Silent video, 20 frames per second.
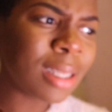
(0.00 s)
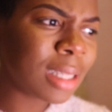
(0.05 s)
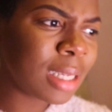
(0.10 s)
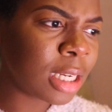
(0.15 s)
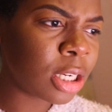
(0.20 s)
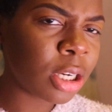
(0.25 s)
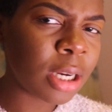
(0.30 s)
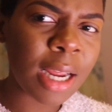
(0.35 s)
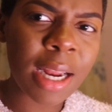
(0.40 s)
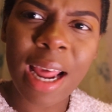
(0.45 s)
does the
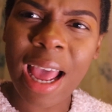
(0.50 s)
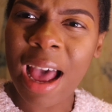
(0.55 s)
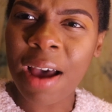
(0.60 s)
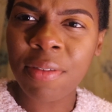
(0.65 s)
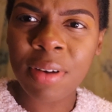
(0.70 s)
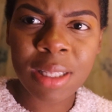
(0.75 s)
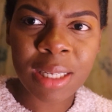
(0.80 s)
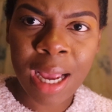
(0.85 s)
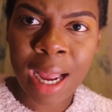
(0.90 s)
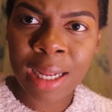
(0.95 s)
internet
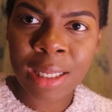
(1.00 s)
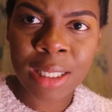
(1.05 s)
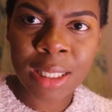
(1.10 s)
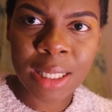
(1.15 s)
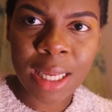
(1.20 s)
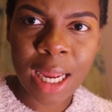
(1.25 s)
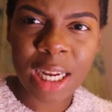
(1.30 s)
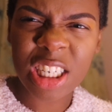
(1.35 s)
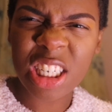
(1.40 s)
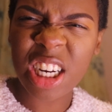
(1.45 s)
have a tie to
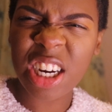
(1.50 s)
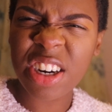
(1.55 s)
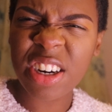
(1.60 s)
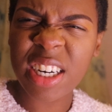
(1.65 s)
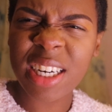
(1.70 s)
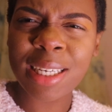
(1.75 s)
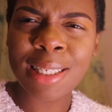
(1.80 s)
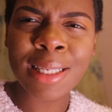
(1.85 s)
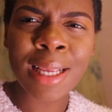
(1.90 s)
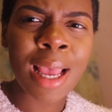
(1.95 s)

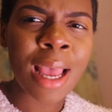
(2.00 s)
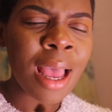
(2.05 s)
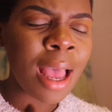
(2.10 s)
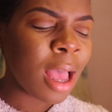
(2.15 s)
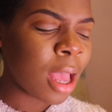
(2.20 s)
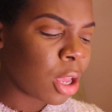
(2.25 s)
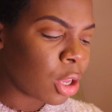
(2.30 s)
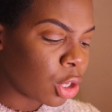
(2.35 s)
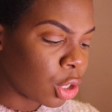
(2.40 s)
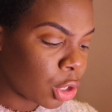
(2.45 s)
Sagittarius?
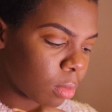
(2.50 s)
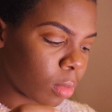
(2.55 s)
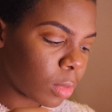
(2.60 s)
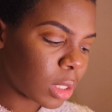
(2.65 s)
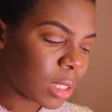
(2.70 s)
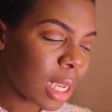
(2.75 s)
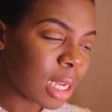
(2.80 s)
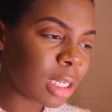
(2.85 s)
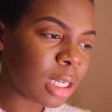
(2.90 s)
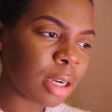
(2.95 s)

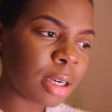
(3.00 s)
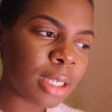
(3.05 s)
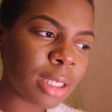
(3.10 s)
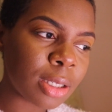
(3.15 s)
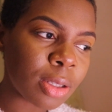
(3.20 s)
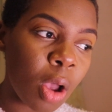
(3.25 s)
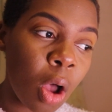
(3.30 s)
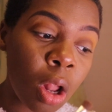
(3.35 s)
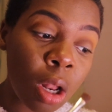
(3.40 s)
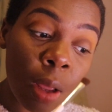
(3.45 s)
Sagittarius
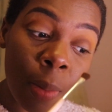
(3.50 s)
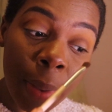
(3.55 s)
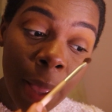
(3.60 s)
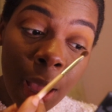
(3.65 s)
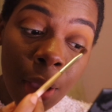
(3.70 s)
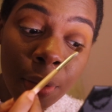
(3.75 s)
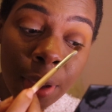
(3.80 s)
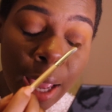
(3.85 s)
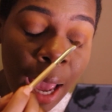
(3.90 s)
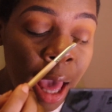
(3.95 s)
is all
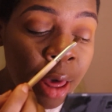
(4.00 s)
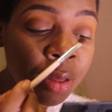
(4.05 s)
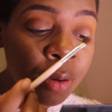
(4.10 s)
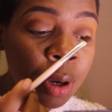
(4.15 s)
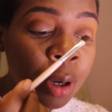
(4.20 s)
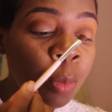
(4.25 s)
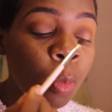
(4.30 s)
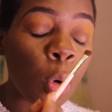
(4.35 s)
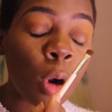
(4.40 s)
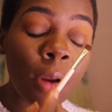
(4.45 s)
about
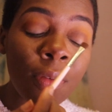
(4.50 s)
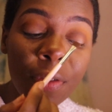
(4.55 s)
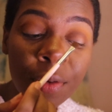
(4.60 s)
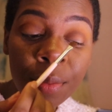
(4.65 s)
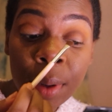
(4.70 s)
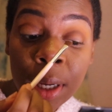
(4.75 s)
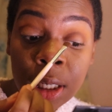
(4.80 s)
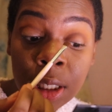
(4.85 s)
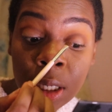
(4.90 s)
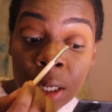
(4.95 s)
gathering more
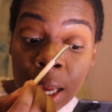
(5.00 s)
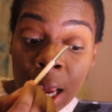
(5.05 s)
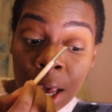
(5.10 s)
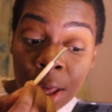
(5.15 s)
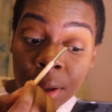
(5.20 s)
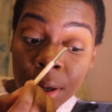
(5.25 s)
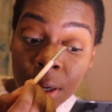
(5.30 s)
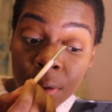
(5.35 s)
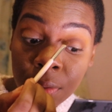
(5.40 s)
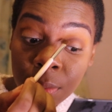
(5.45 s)
information,
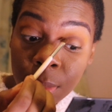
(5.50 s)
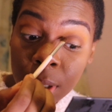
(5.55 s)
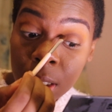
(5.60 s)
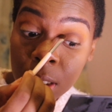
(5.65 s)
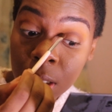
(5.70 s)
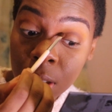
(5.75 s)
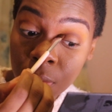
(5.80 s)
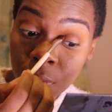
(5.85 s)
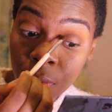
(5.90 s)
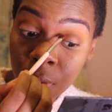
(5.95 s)
gathering
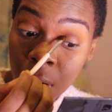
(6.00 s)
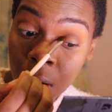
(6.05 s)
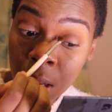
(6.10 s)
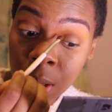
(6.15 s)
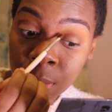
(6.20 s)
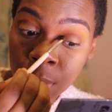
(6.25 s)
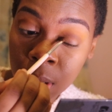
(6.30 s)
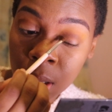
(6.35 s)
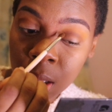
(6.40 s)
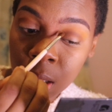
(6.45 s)
information
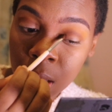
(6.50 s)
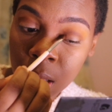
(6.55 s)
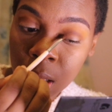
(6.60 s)
from